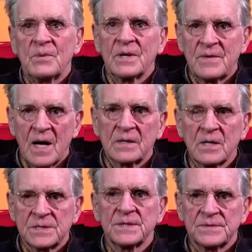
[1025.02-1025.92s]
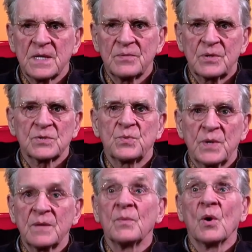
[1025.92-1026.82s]
we've gotten ourselves there because
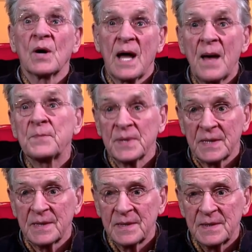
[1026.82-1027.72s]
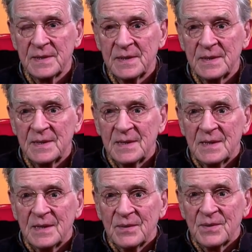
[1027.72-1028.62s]
we're more happy.
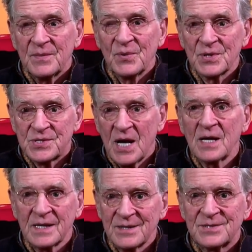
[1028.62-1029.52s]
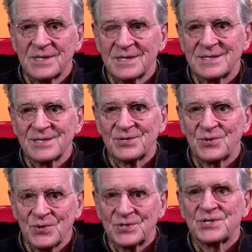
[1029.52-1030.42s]
We're more jolly. See, this is the
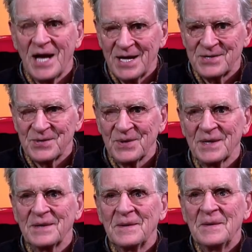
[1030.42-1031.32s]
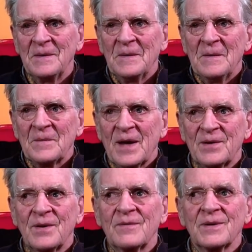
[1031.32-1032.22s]
good side to it. I
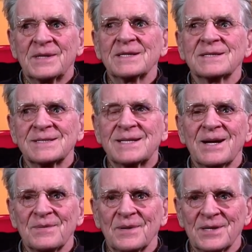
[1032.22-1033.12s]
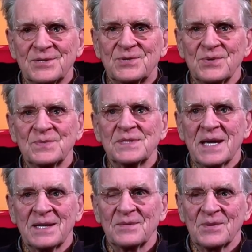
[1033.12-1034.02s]
know everyone thinks it's terrible and it's
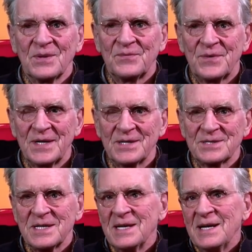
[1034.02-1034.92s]
doomsday and we're all finished,